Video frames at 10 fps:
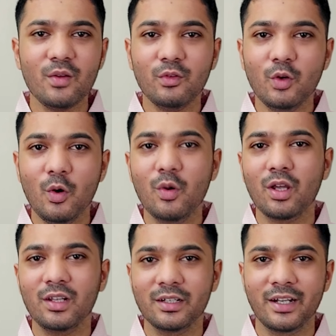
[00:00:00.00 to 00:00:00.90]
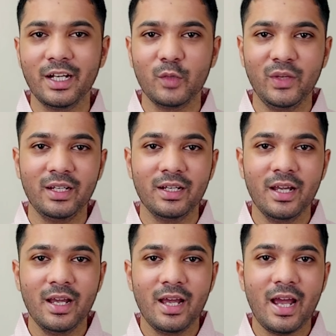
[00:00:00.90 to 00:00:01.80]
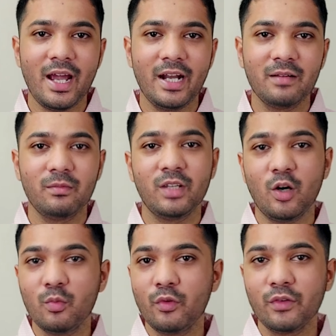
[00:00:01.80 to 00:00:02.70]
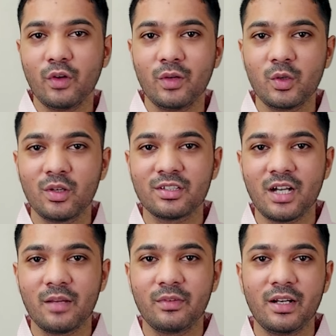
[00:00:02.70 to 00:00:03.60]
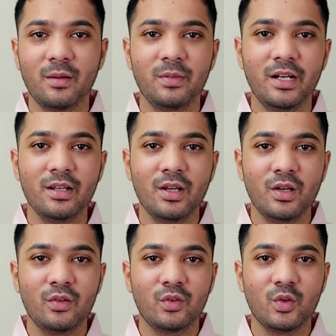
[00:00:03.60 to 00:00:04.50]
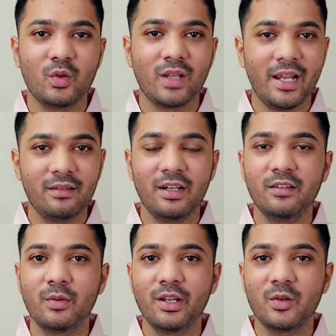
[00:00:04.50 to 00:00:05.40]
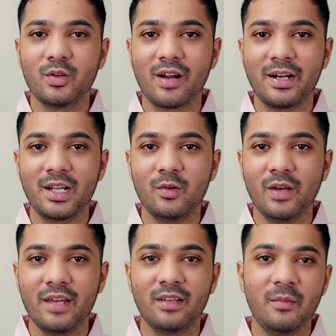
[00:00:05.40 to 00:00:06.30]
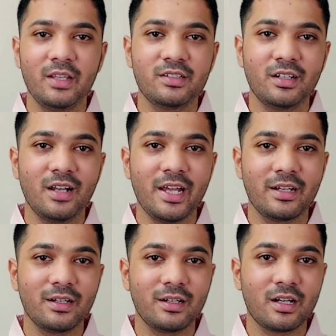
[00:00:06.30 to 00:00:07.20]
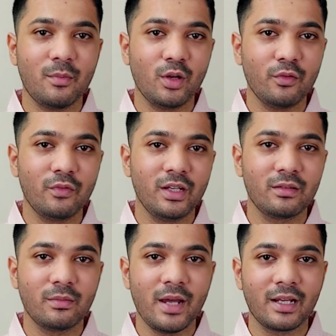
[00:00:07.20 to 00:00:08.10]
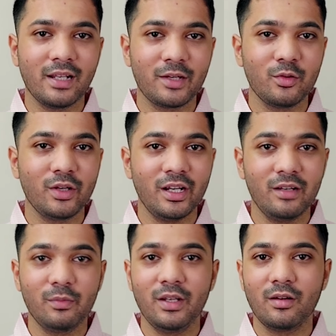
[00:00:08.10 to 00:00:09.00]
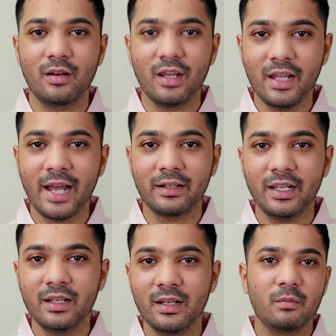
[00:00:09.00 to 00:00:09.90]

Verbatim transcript: so overall a great week and now moving forward to a startup side update so client side is pretty good right now. As I mentioned, like a couple of weeks back, like you know, it's been really hectic.